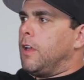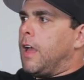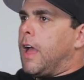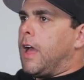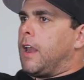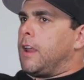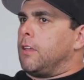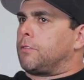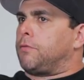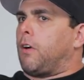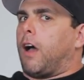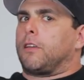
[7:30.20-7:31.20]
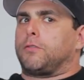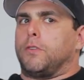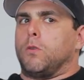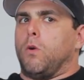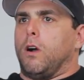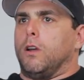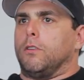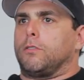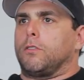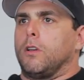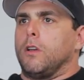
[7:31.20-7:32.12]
And his philosophy was,